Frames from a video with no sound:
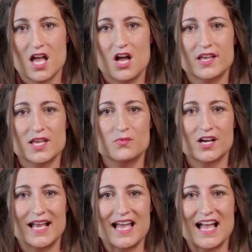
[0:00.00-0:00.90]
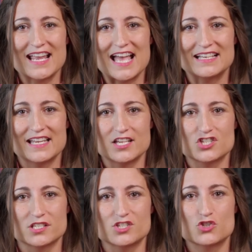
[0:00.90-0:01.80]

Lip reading: Okay, we're at I had Nations.